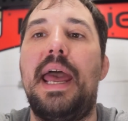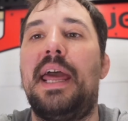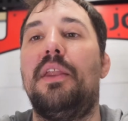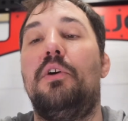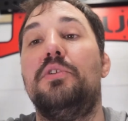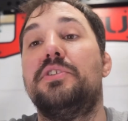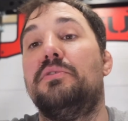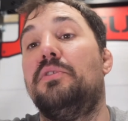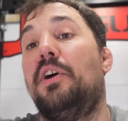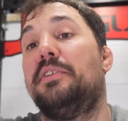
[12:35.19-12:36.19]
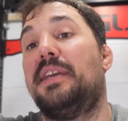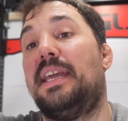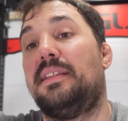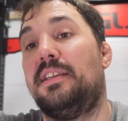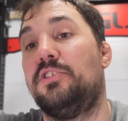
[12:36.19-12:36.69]
and also not
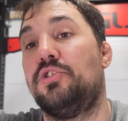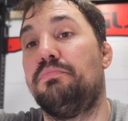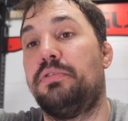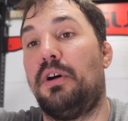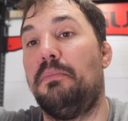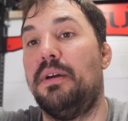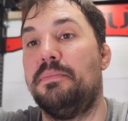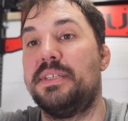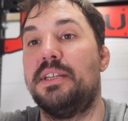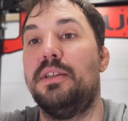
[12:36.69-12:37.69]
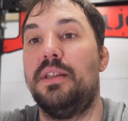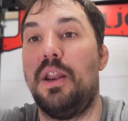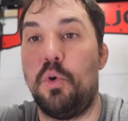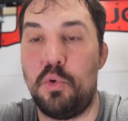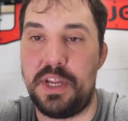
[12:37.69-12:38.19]
getting into problems
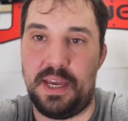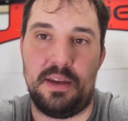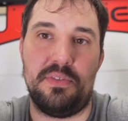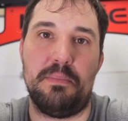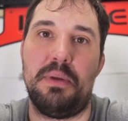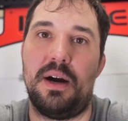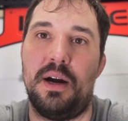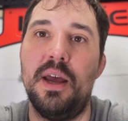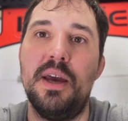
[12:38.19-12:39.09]
loading the bar.